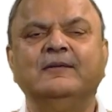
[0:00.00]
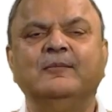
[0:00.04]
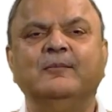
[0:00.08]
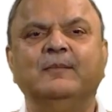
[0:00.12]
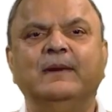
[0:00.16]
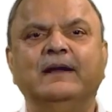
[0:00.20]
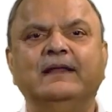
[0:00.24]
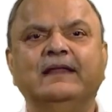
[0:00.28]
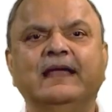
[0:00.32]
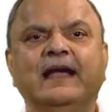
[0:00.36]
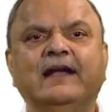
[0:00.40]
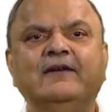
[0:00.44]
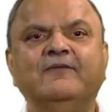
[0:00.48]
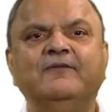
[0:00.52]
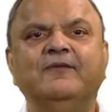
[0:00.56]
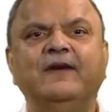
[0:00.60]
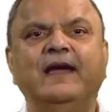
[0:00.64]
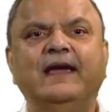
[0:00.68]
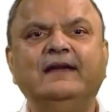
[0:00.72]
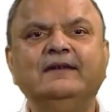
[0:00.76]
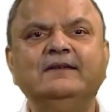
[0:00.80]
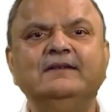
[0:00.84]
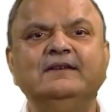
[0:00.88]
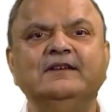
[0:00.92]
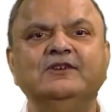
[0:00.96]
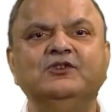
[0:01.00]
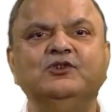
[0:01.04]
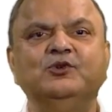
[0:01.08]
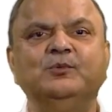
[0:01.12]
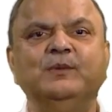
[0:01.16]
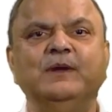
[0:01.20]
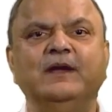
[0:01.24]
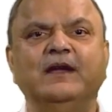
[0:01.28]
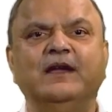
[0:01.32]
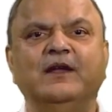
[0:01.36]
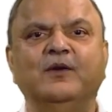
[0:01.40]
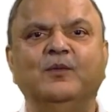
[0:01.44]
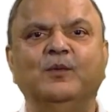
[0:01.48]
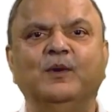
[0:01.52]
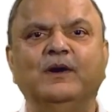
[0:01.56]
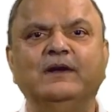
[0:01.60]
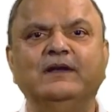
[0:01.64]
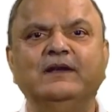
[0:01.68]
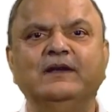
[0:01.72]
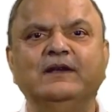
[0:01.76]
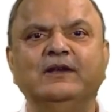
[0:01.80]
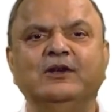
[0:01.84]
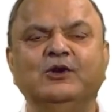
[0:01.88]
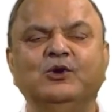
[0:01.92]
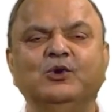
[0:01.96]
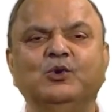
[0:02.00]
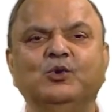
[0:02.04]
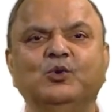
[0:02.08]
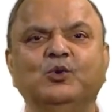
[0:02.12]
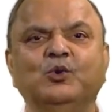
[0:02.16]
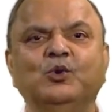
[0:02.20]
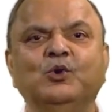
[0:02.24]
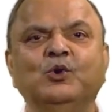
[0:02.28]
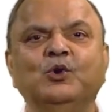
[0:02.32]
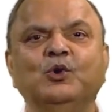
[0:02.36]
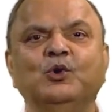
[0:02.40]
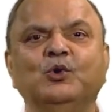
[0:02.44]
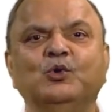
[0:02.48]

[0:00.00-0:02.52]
but that facts need to be converted into